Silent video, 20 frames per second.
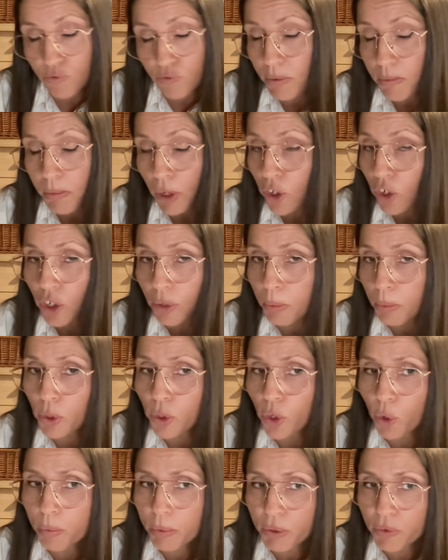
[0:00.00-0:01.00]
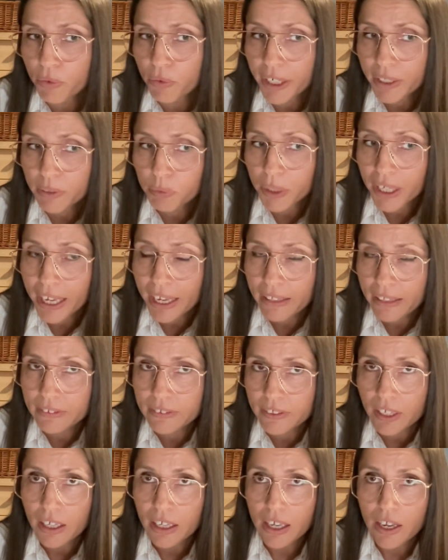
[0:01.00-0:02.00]
remarkable open rate. We
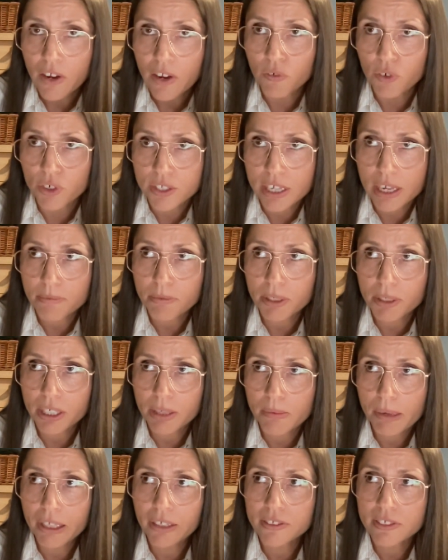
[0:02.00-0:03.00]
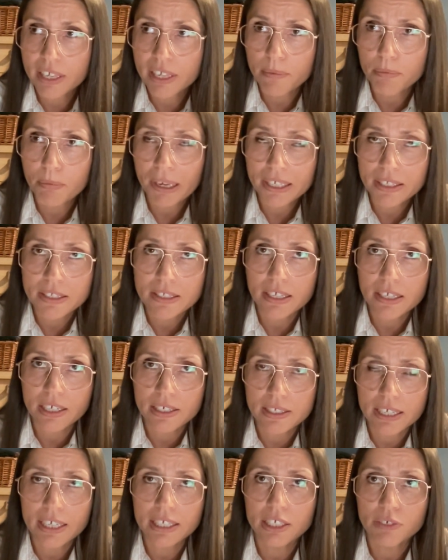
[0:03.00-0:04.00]
had, for some emails campaigns,
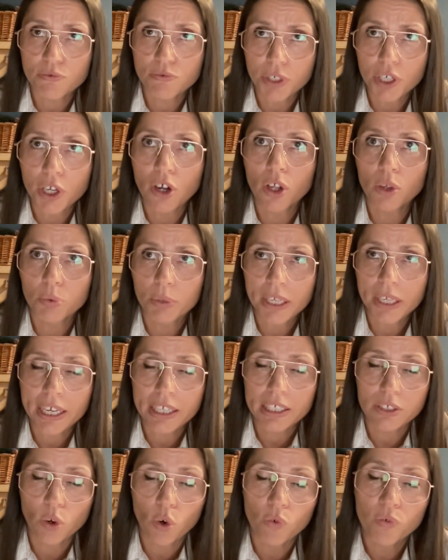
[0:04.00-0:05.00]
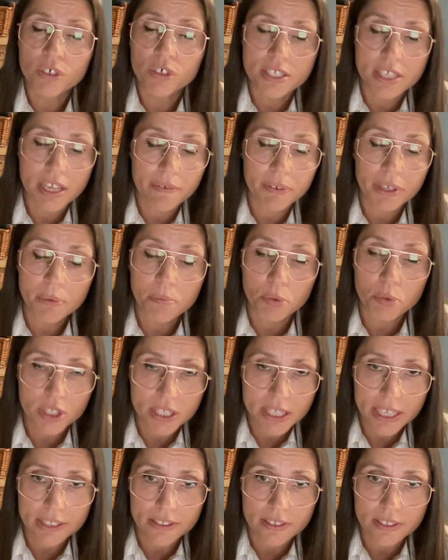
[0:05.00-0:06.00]
as I can recall, we had over
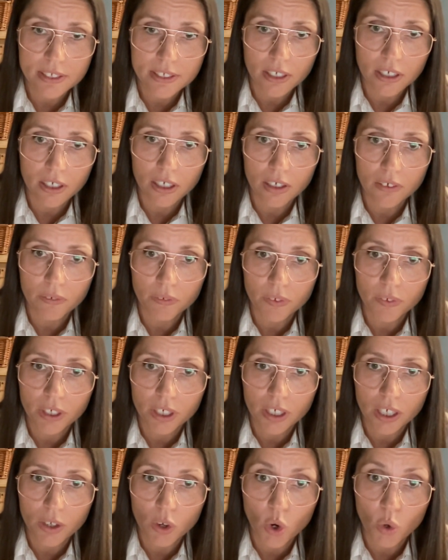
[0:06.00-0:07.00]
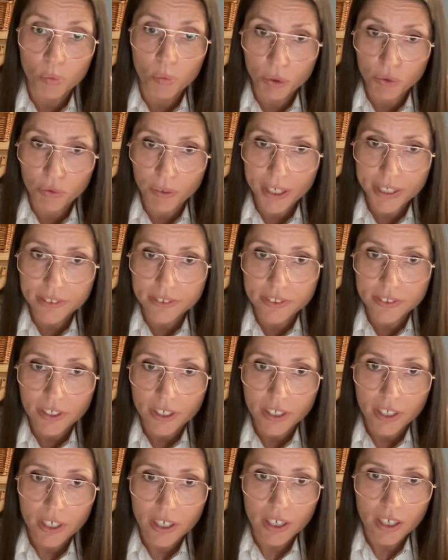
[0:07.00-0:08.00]
70% of open rate
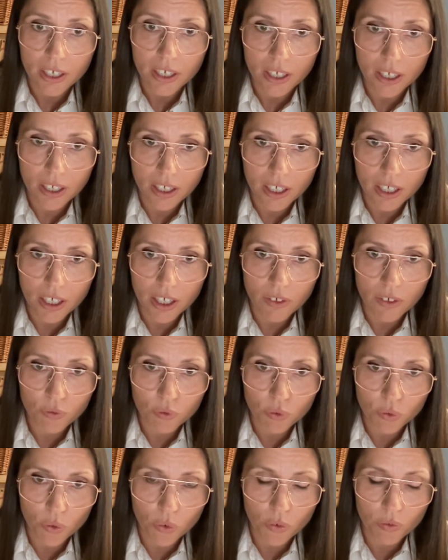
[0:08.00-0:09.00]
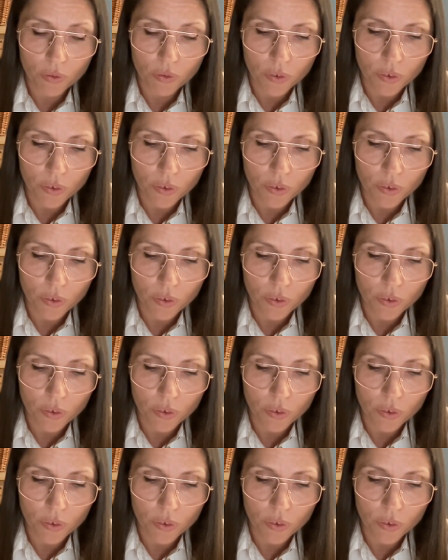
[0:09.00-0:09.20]
for